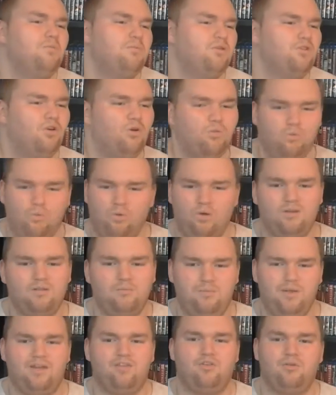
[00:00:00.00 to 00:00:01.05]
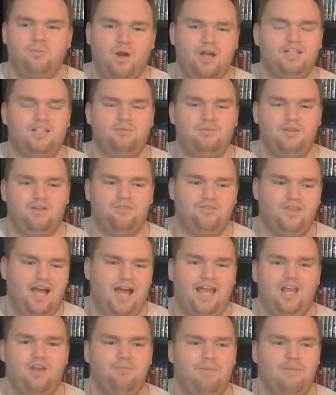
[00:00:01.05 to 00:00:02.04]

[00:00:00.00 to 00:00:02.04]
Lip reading: but not one bit reminded me of that.